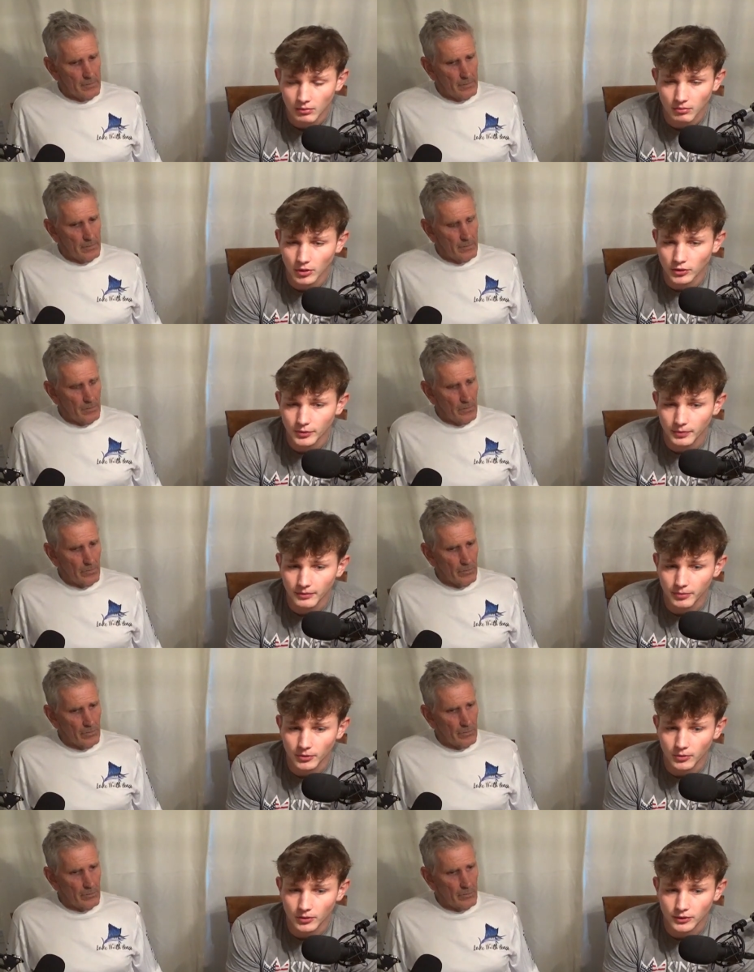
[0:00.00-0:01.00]
Speaker 1: most
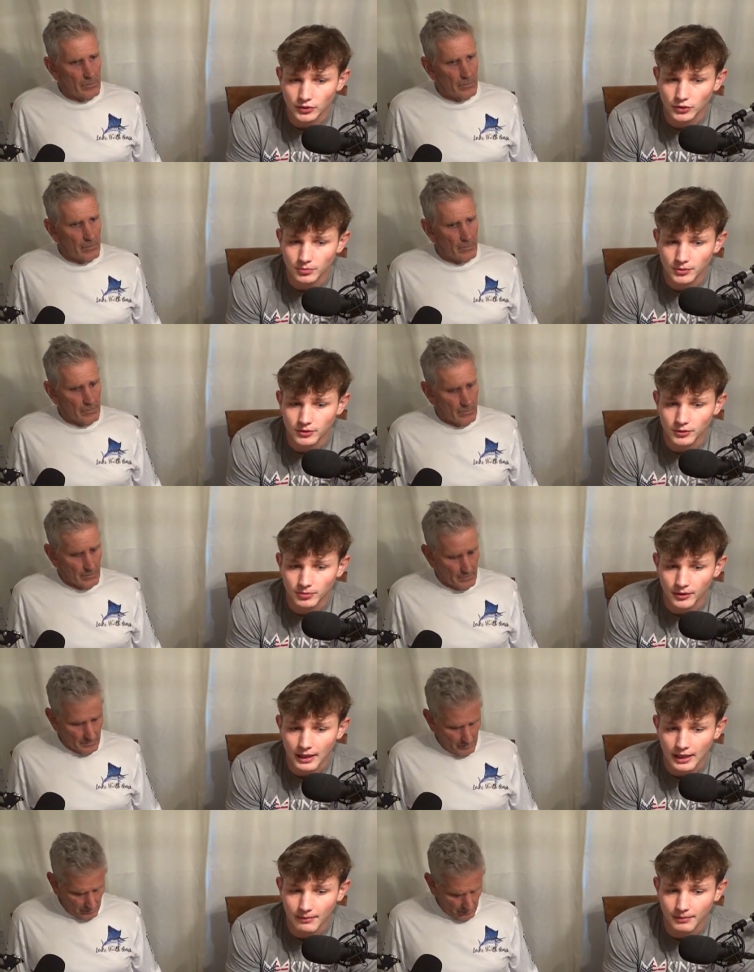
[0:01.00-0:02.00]
people who are super
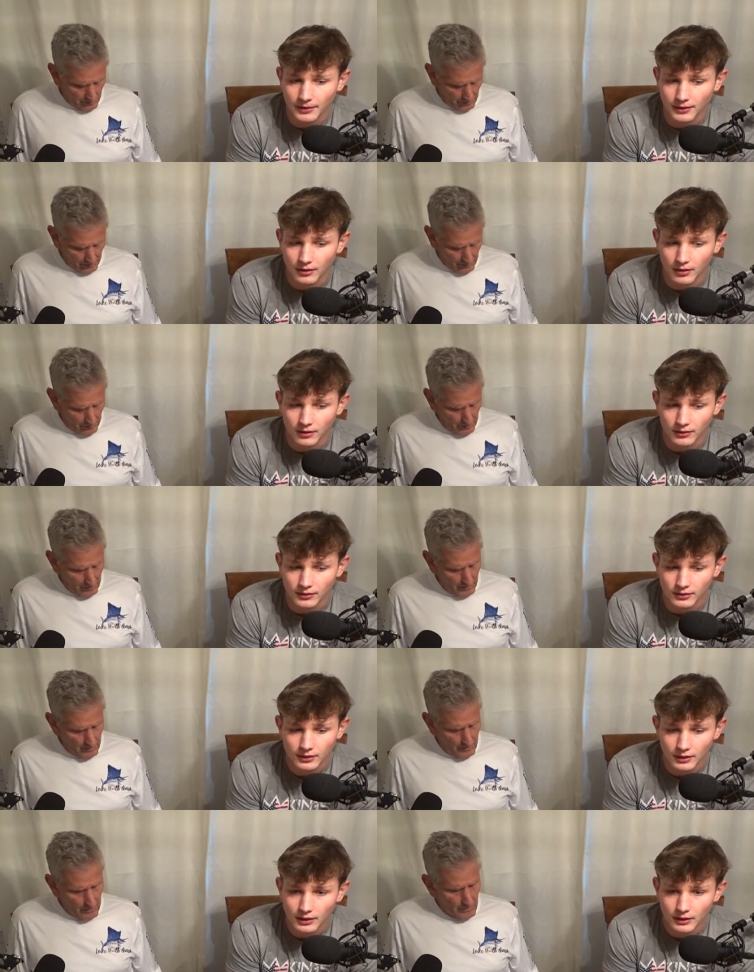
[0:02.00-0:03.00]
duper happy aren't
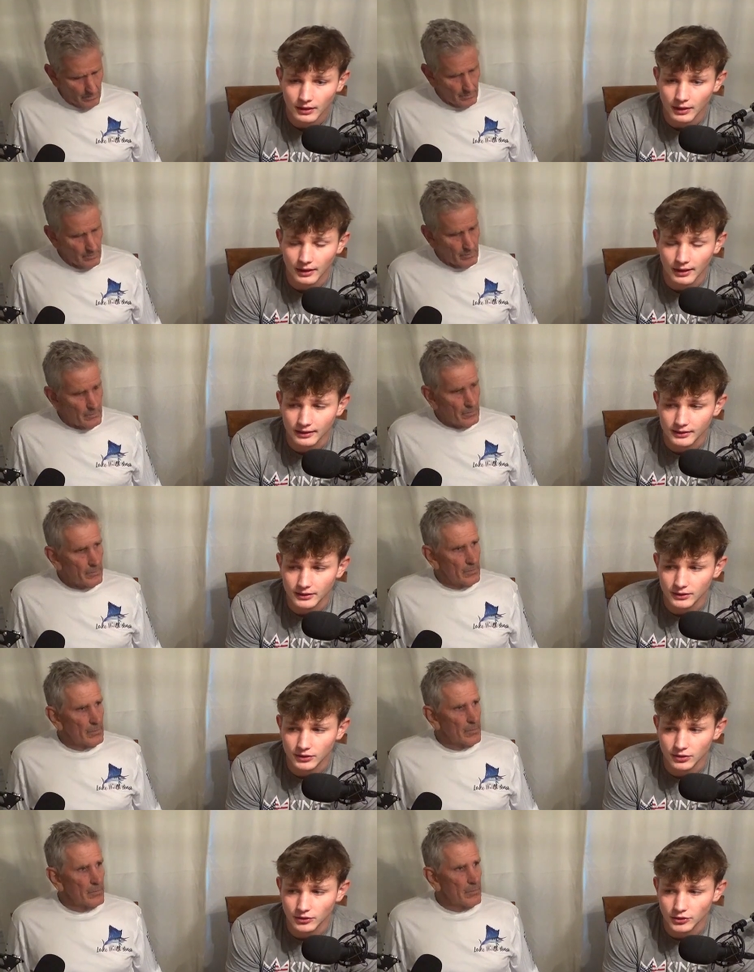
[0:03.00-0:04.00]
connected
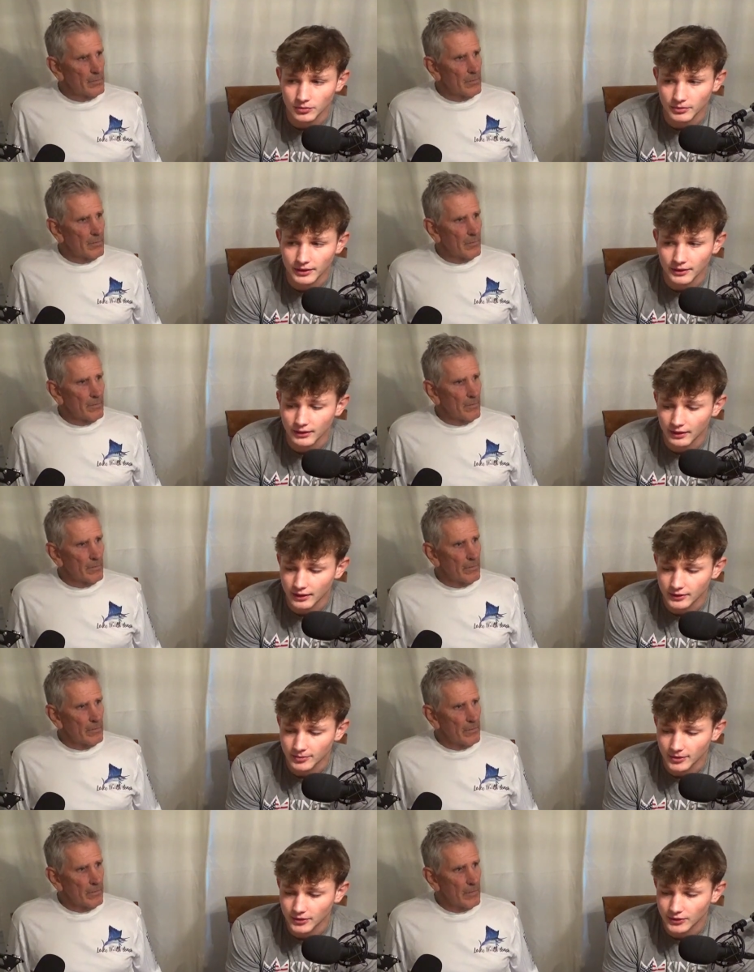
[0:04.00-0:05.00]
to social media
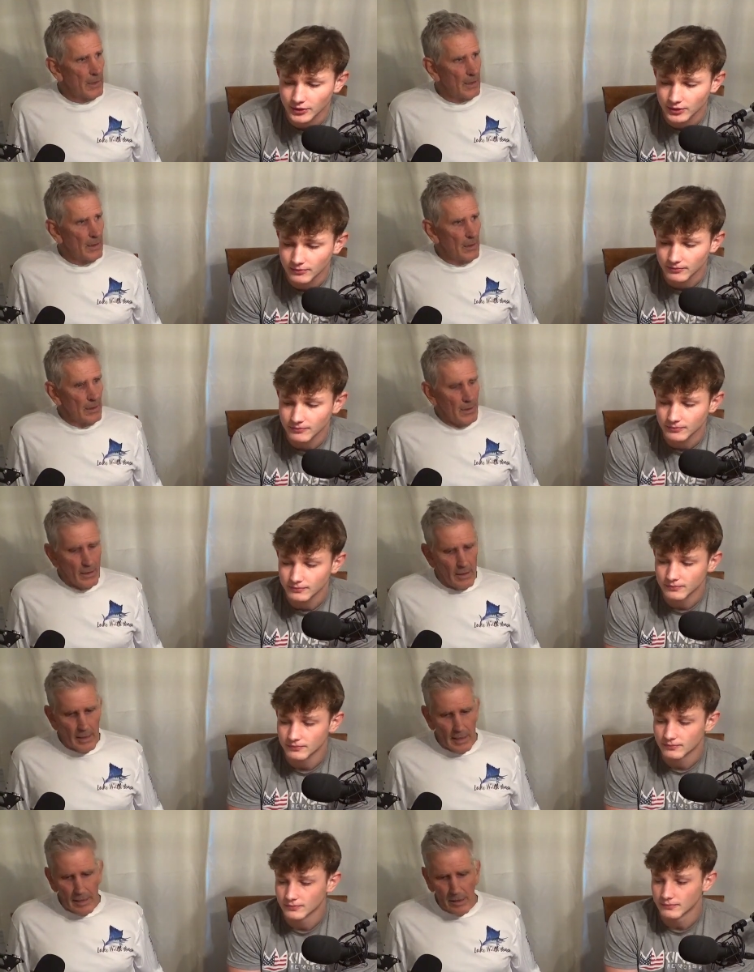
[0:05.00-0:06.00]
as much.
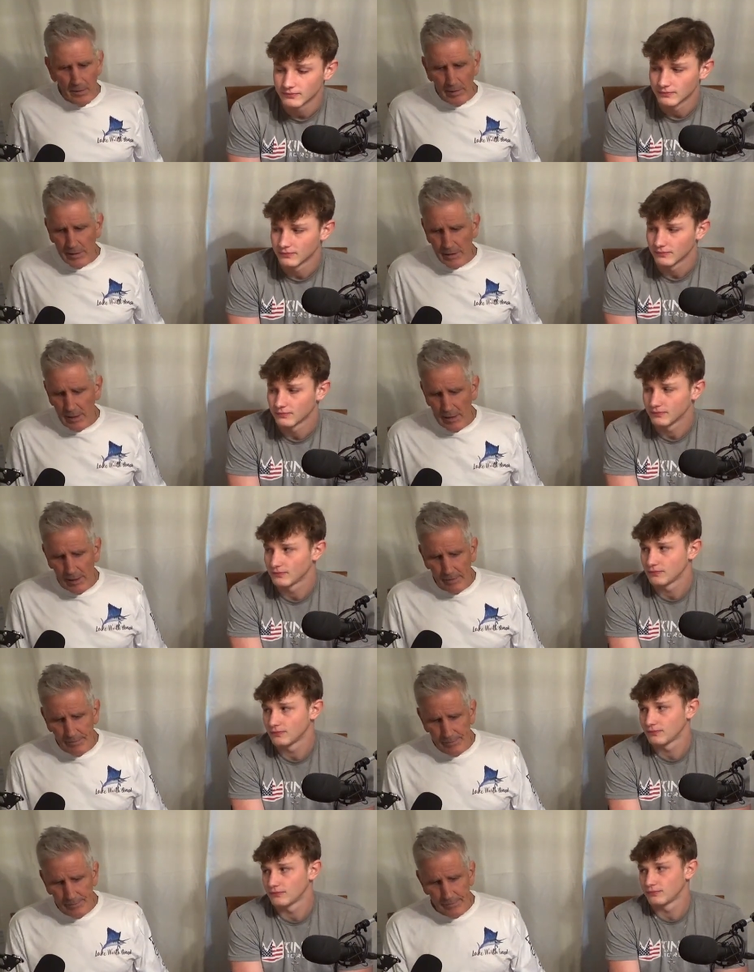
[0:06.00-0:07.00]
Speaker 2: Yeah, I always,
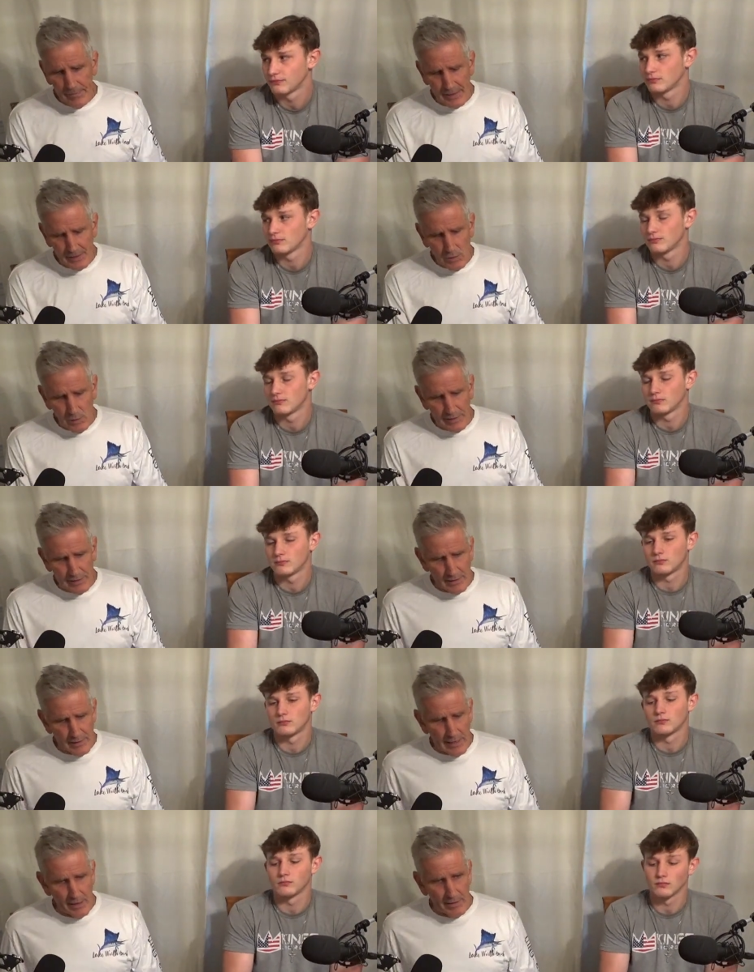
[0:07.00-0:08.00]
um, as
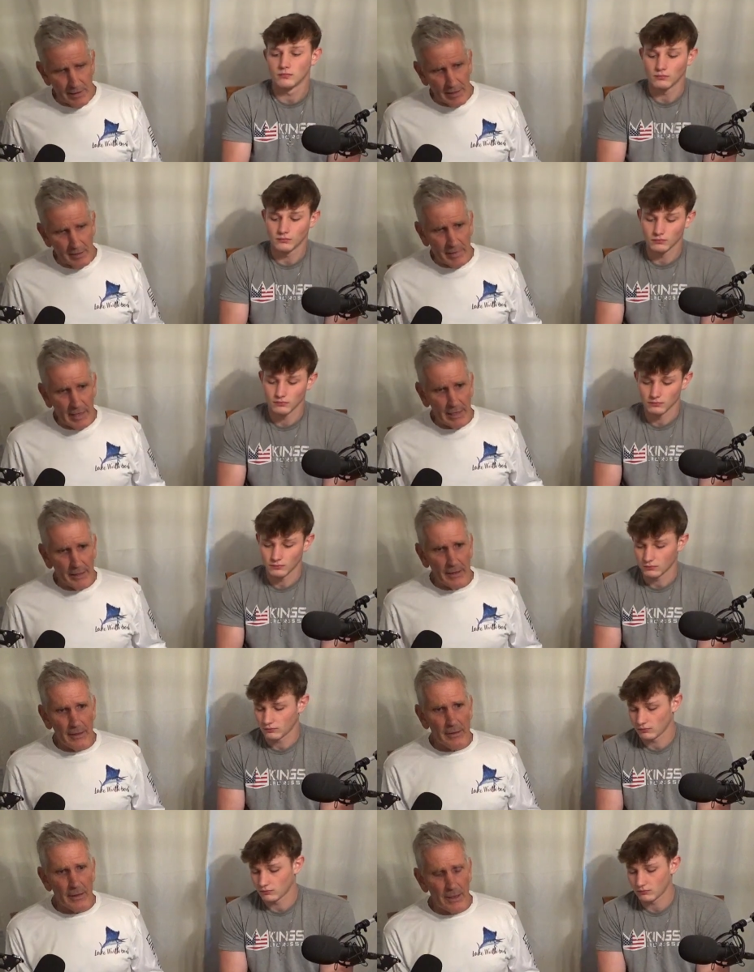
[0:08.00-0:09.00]
Quentin's now a young man,
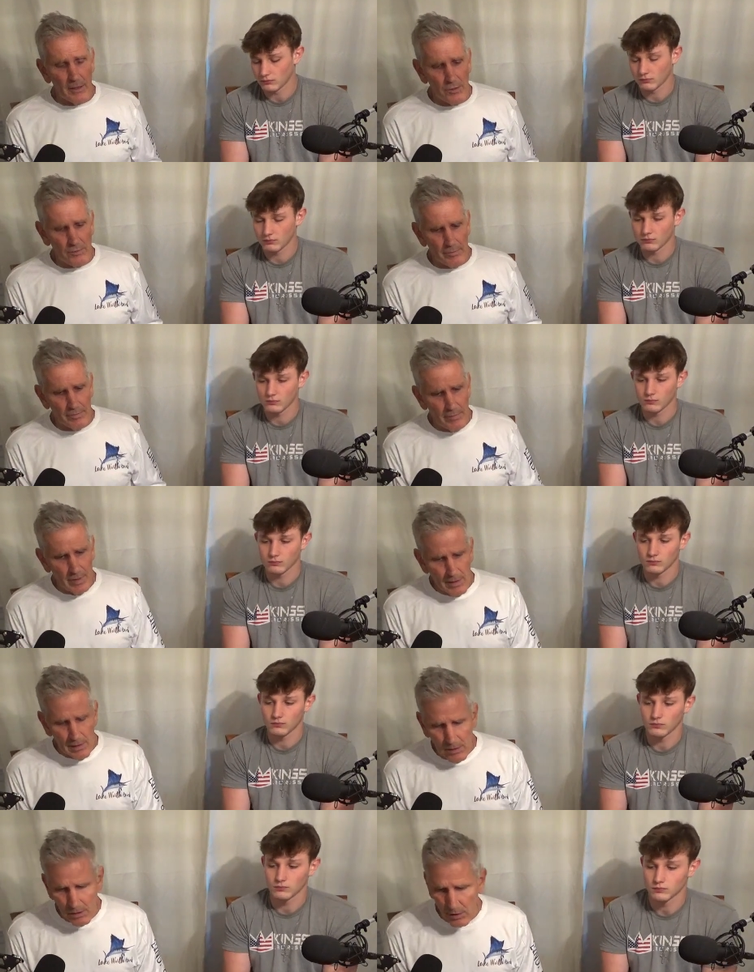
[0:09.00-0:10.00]
he's, I don't
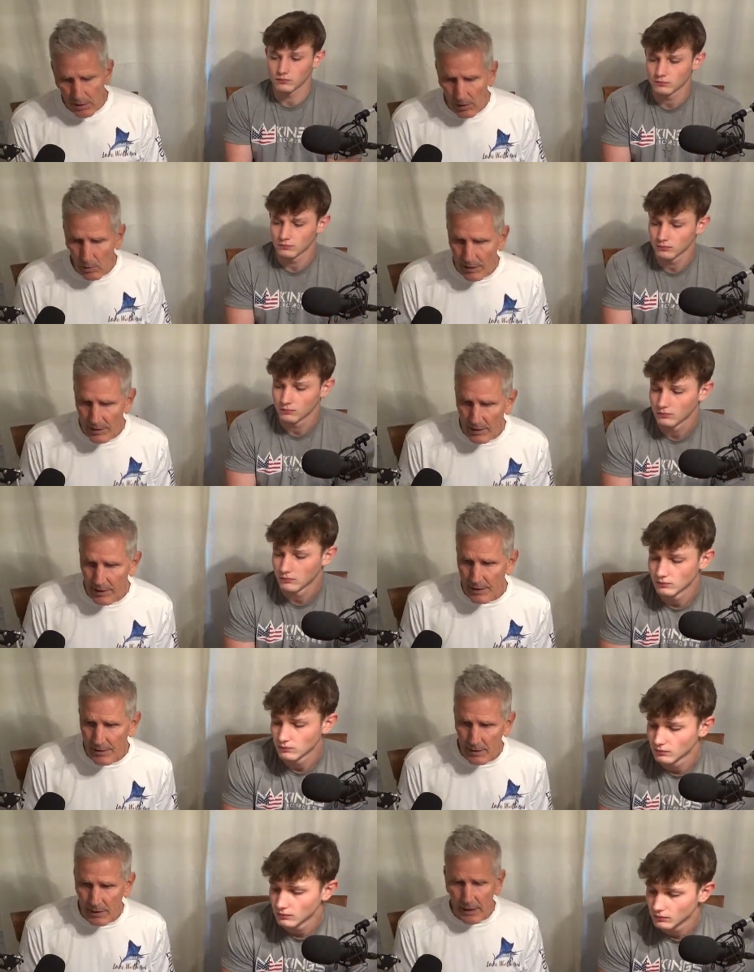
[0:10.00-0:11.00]
look at Quentin
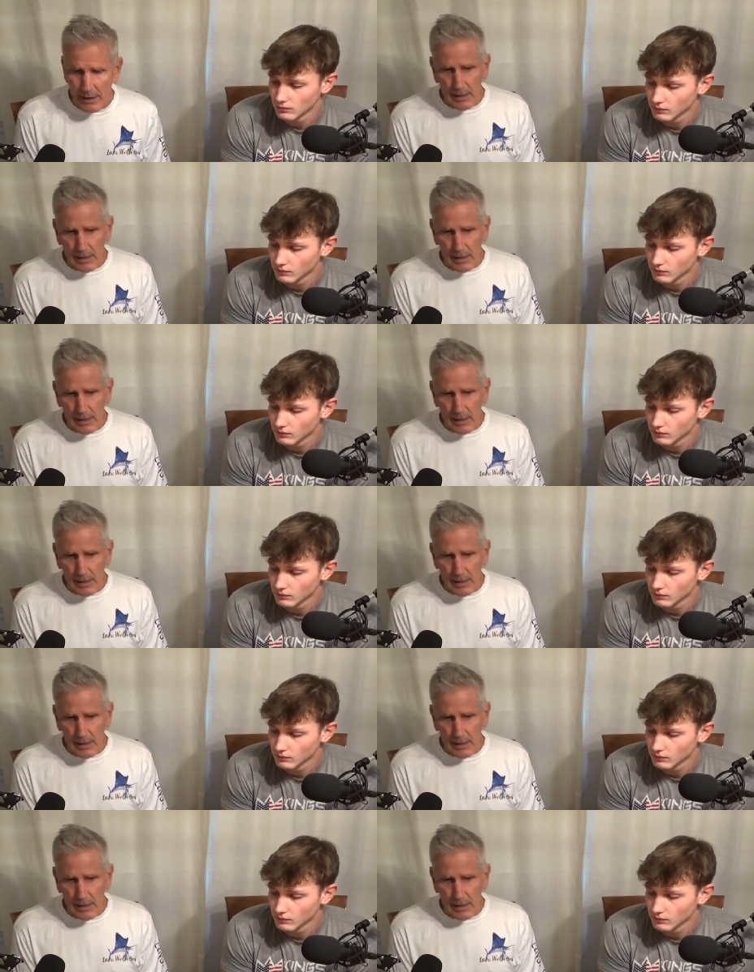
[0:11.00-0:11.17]
as a kid